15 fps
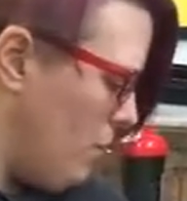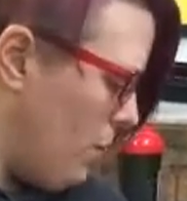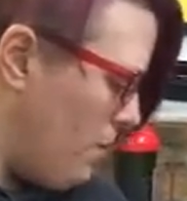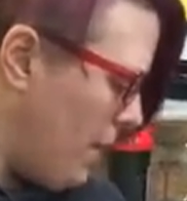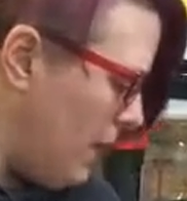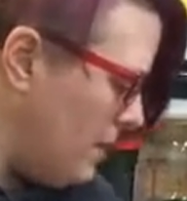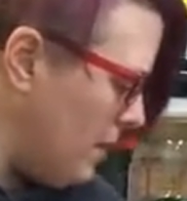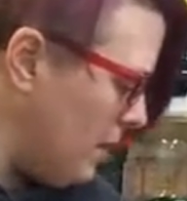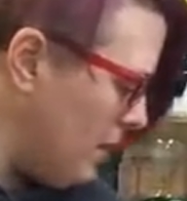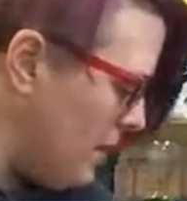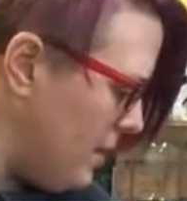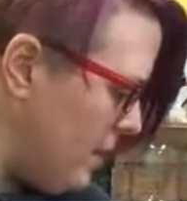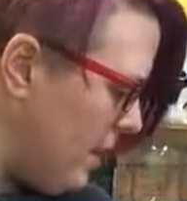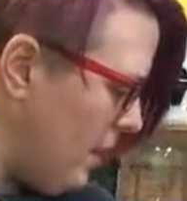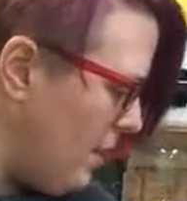We
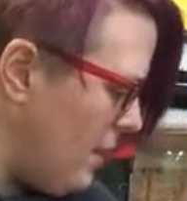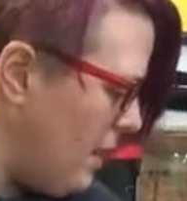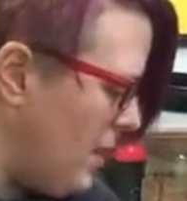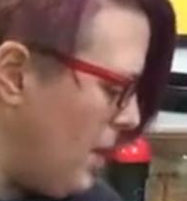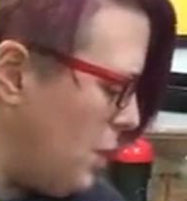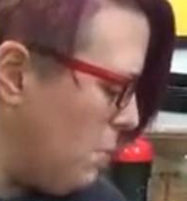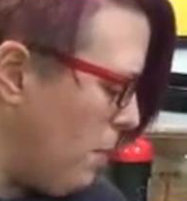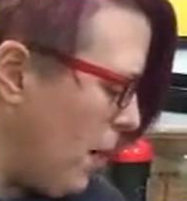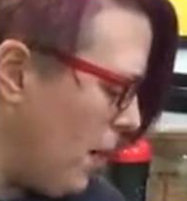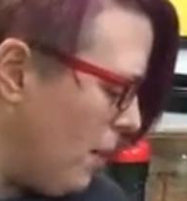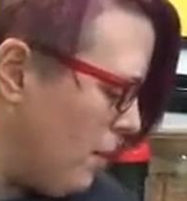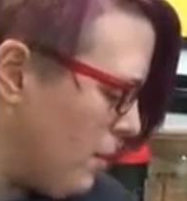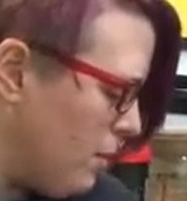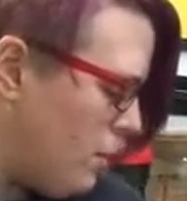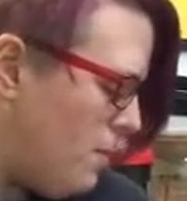basically said that each
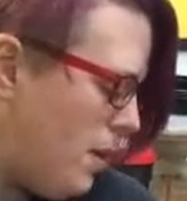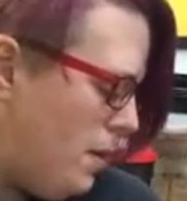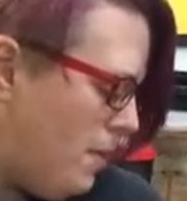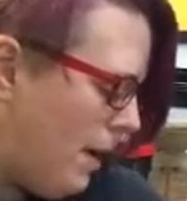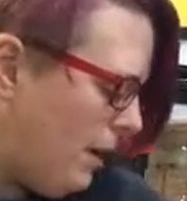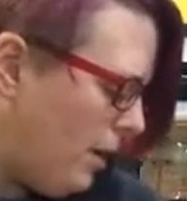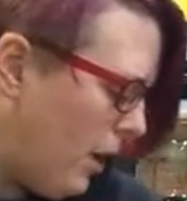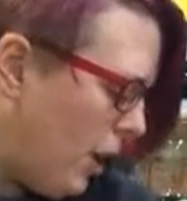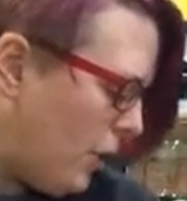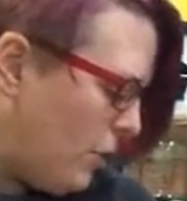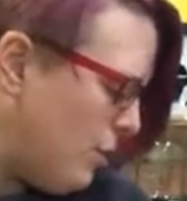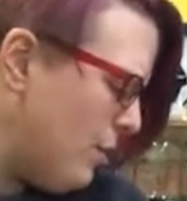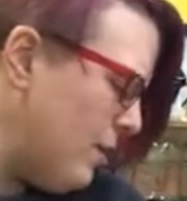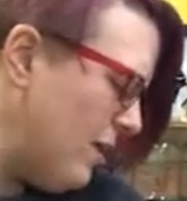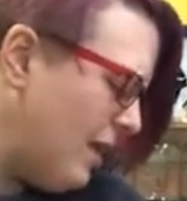bar is going to be about
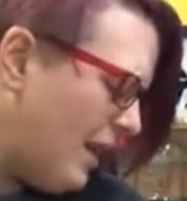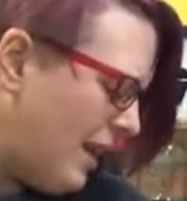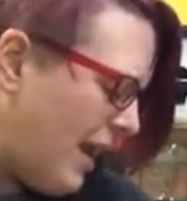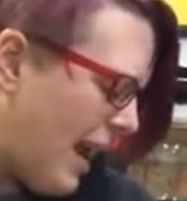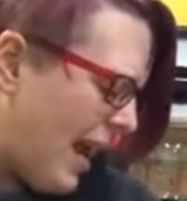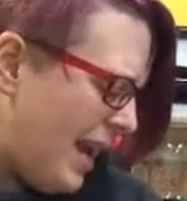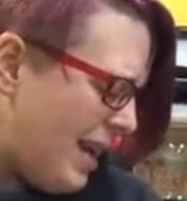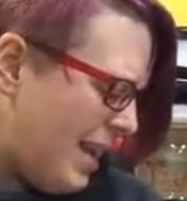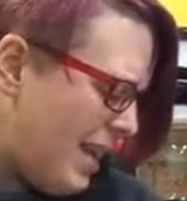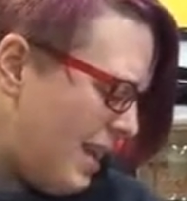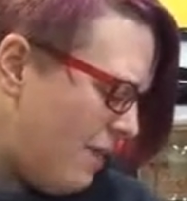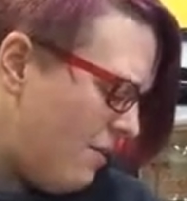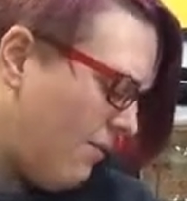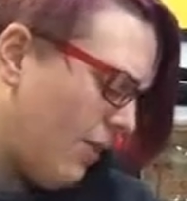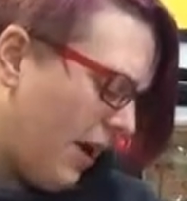
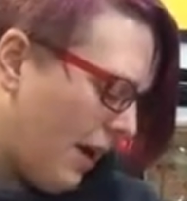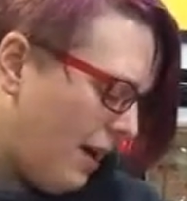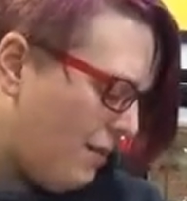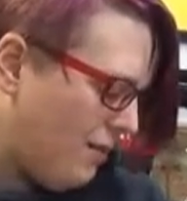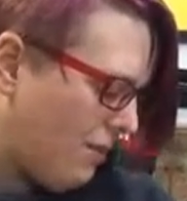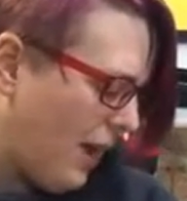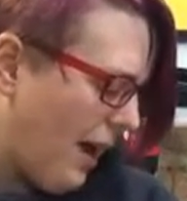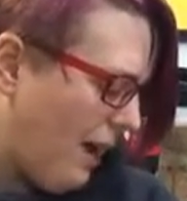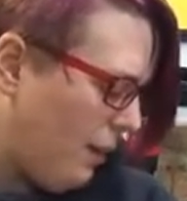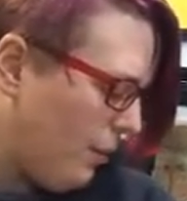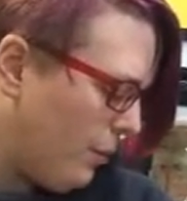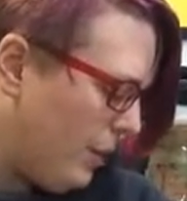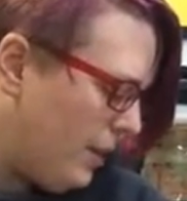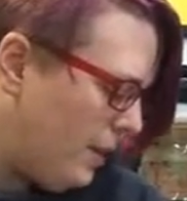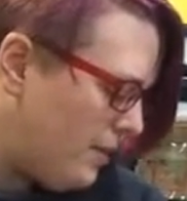185
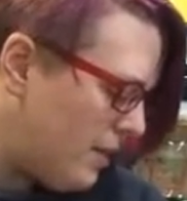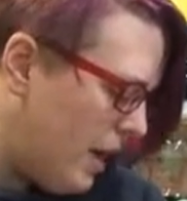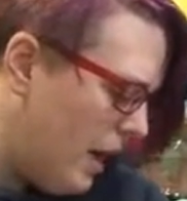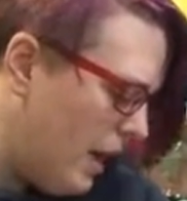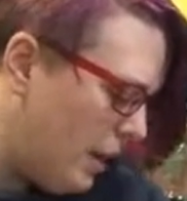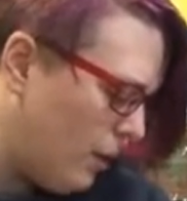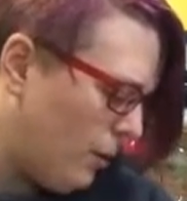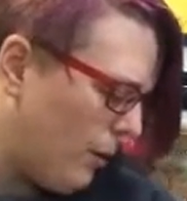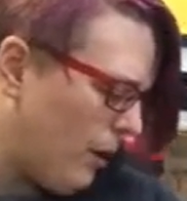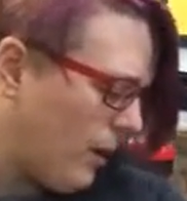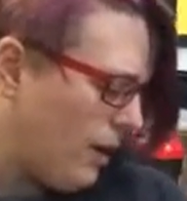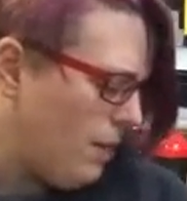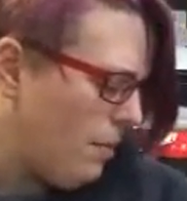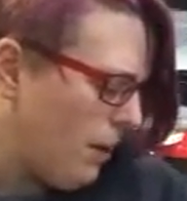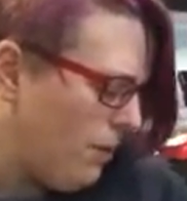calories. You're
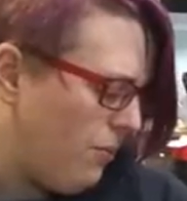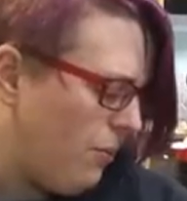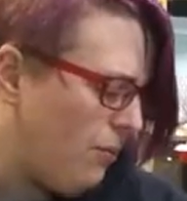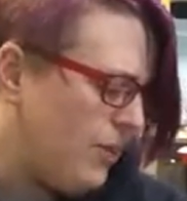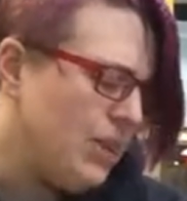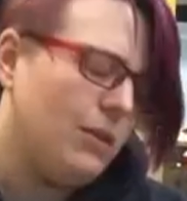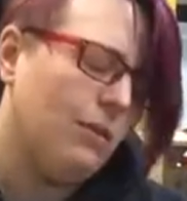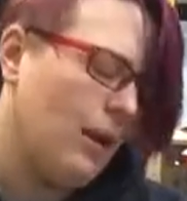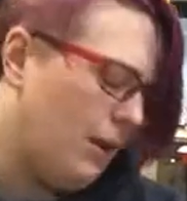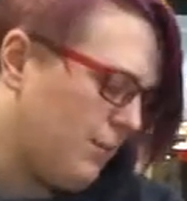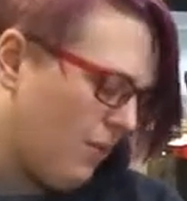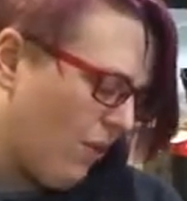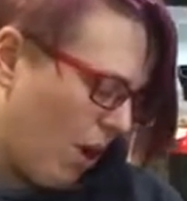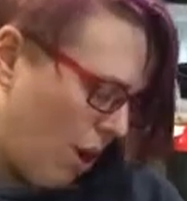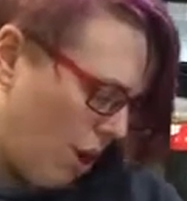looking at about 15
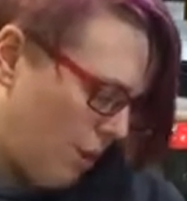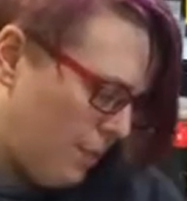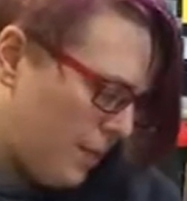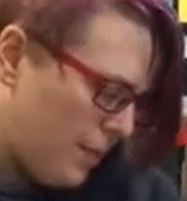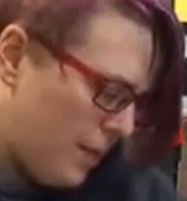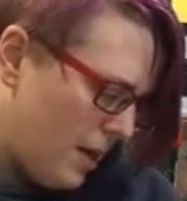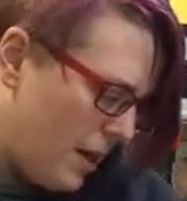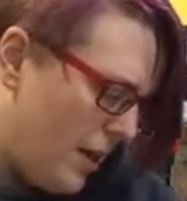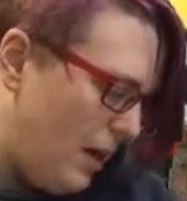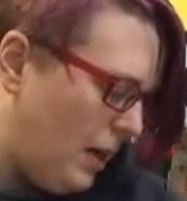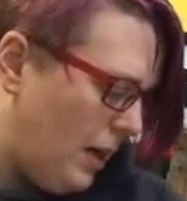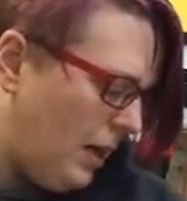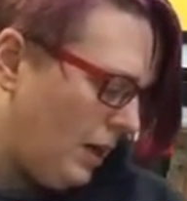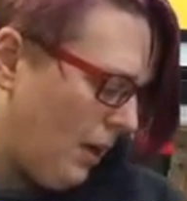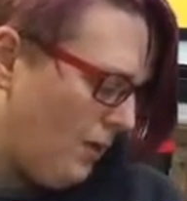grams of carbs,
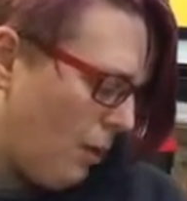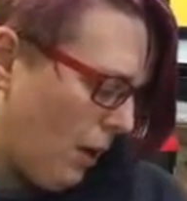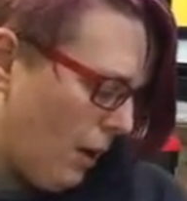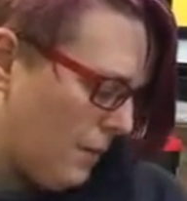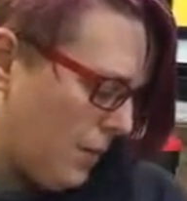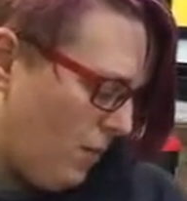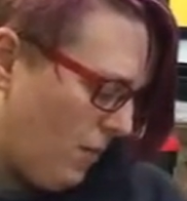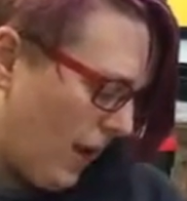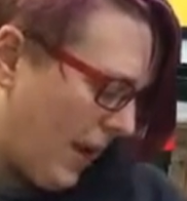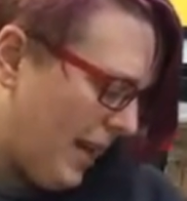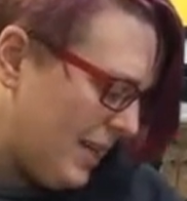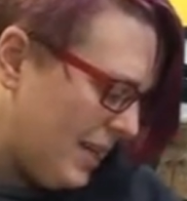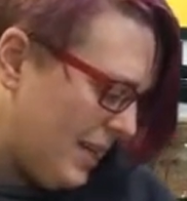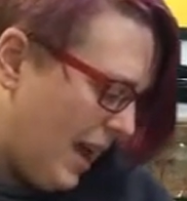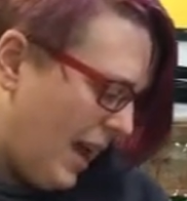11 grams of
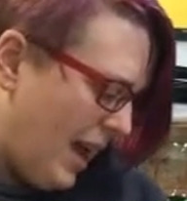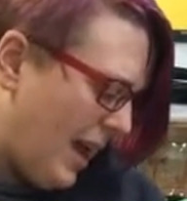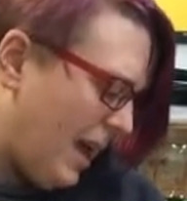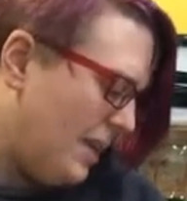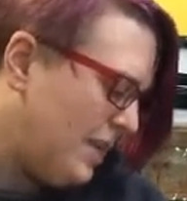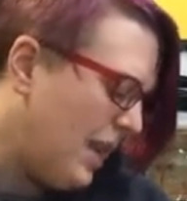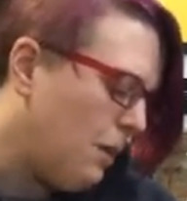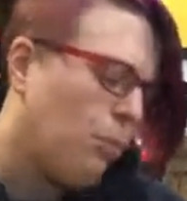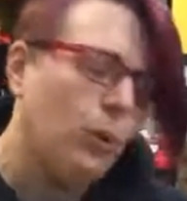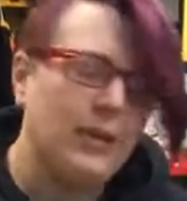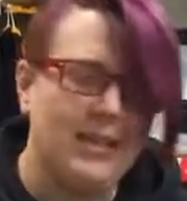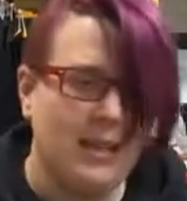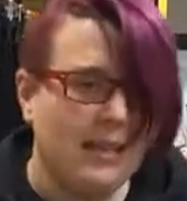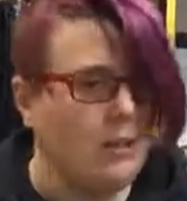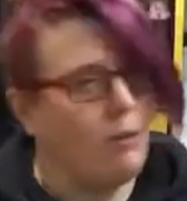fat, and
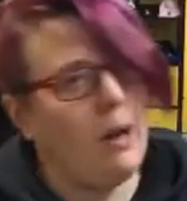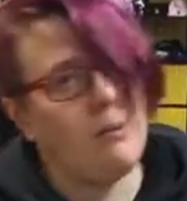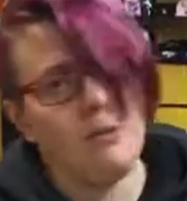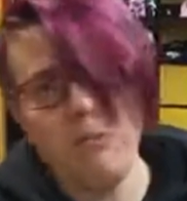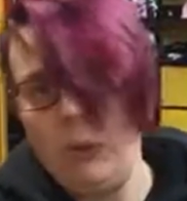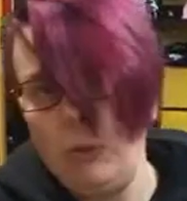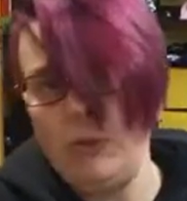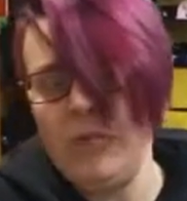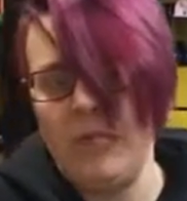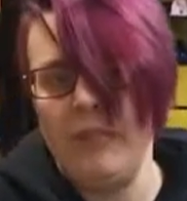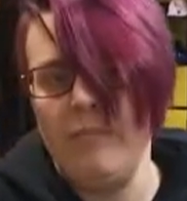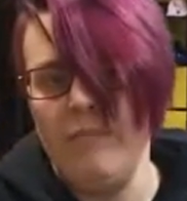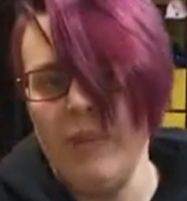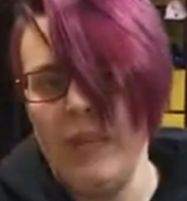10.6 grams of protein.